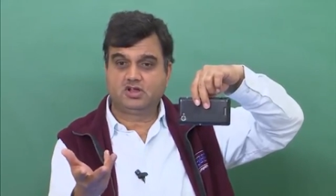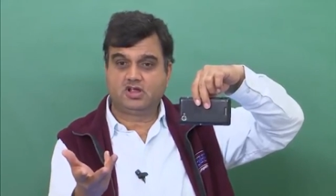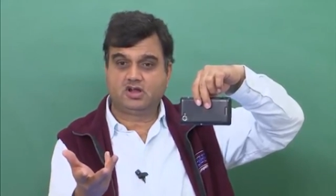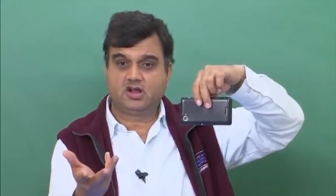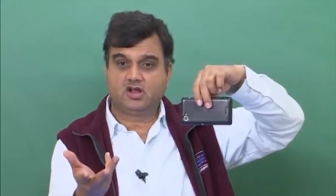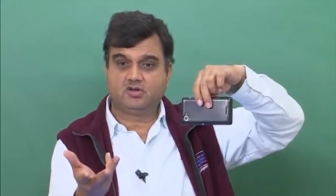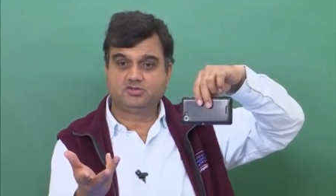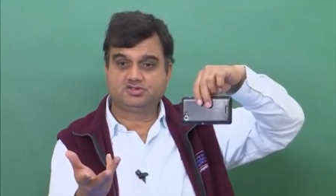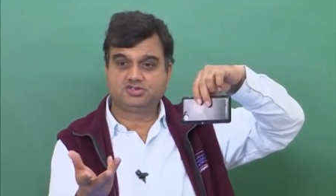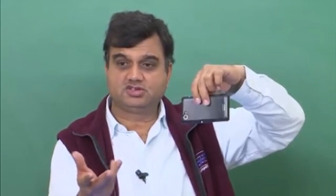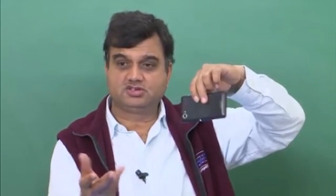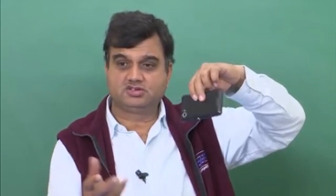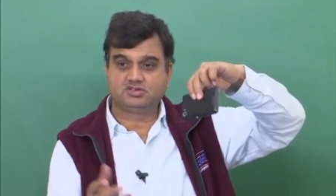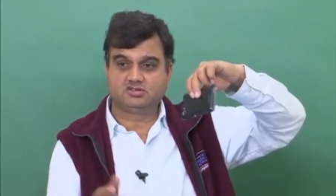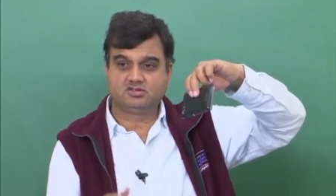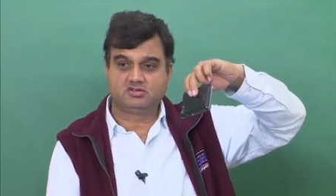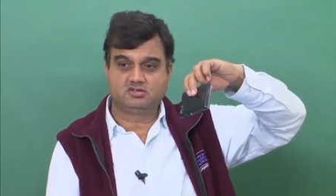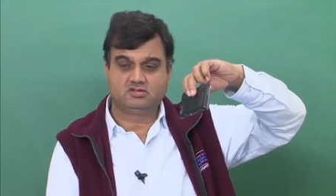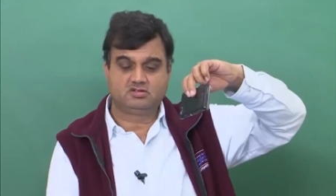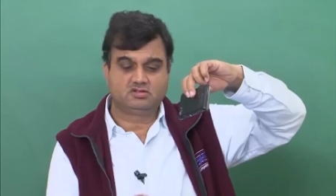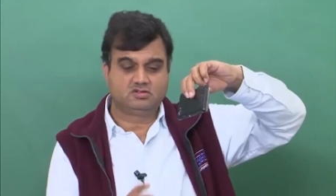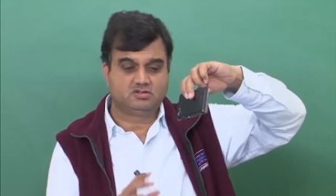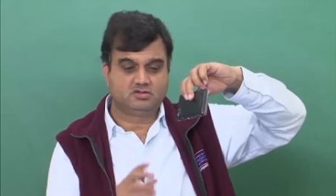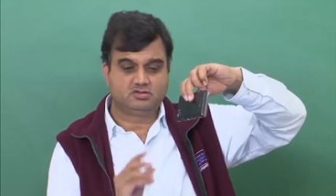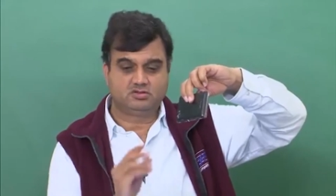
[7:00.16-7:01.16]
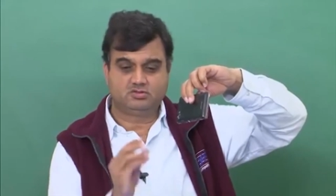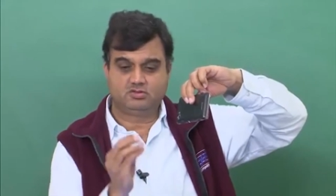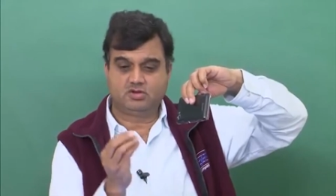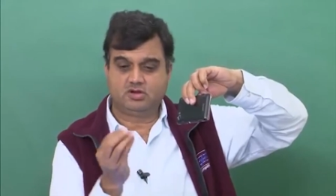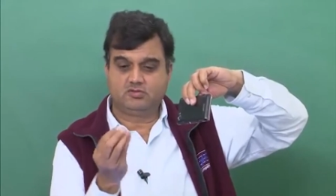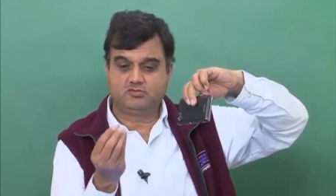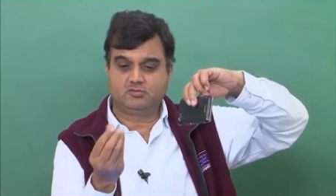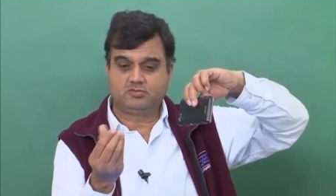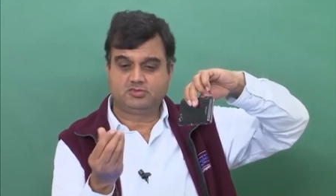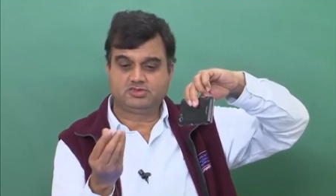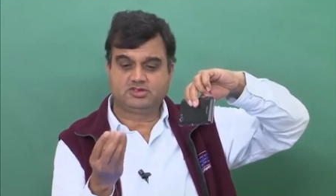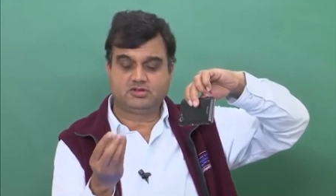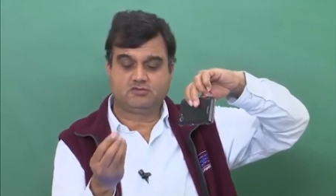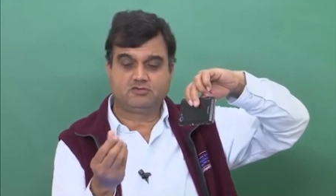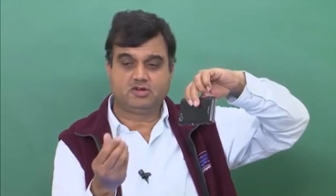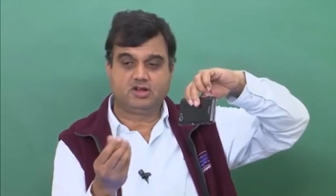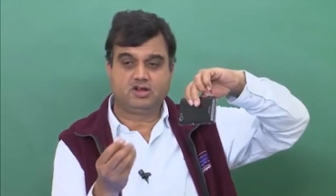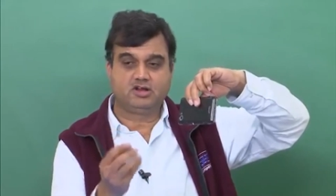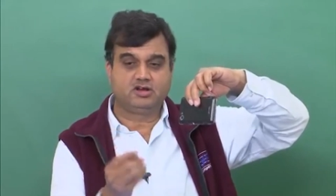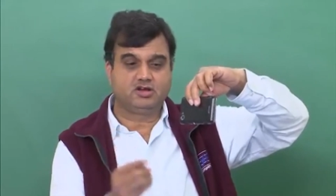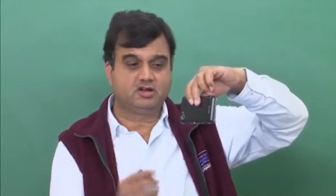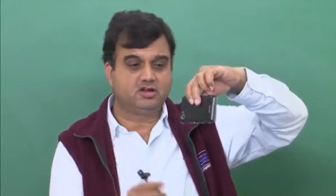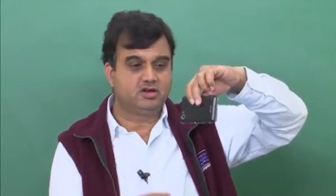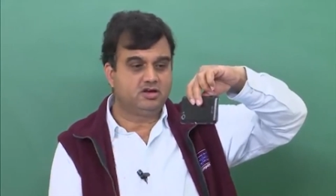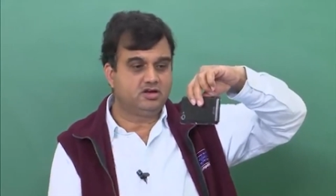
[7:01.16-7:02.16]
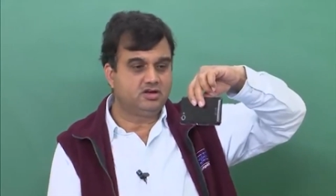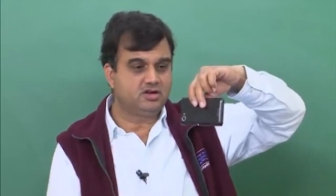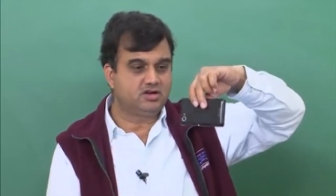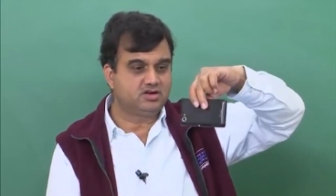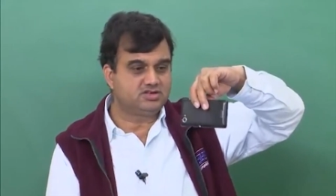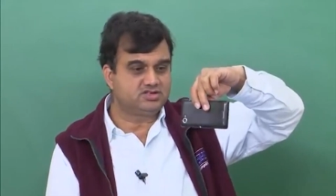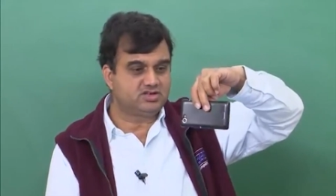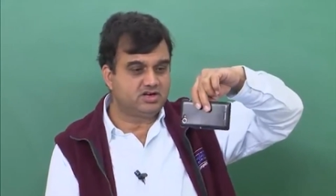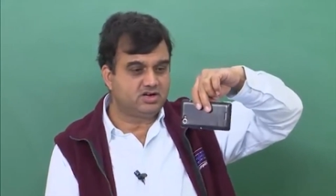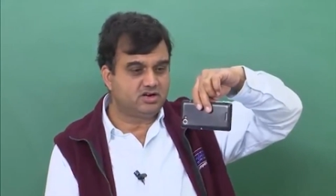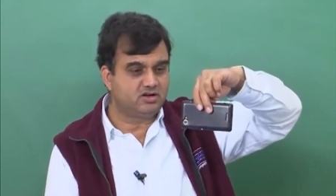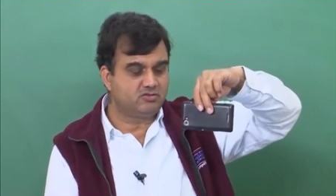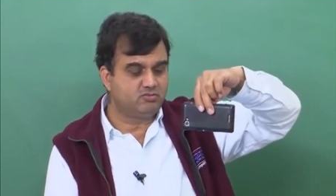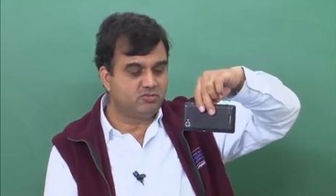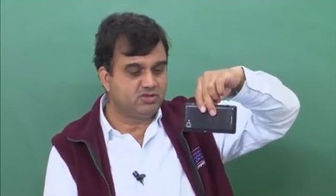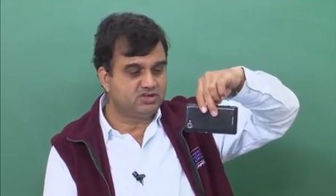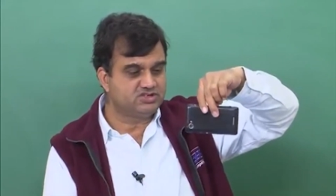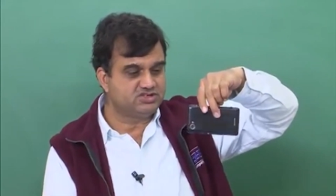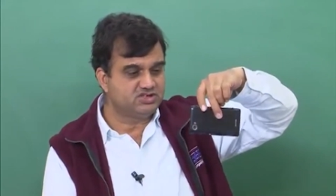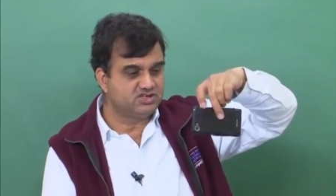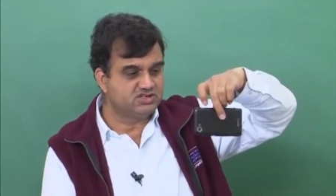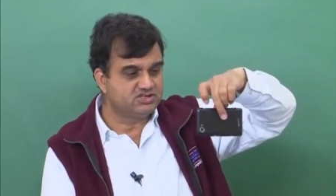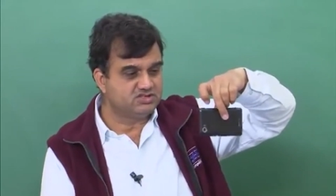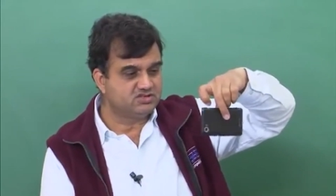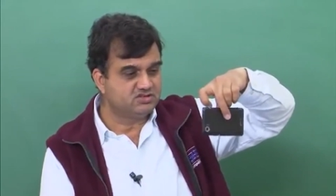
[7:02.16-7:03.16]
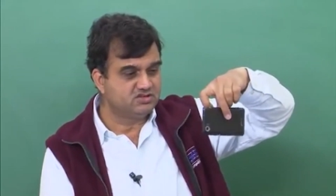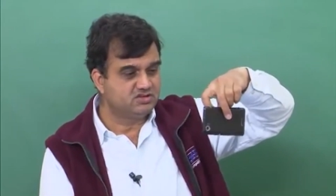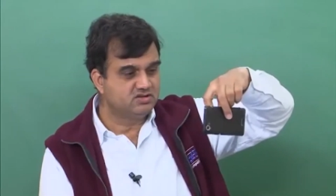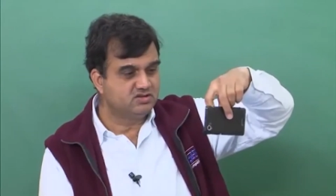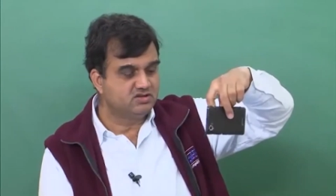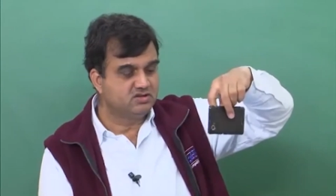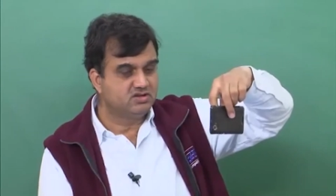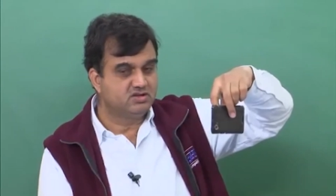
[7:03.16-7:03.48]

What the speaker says: in our houses. You have several ingredients and it mixes,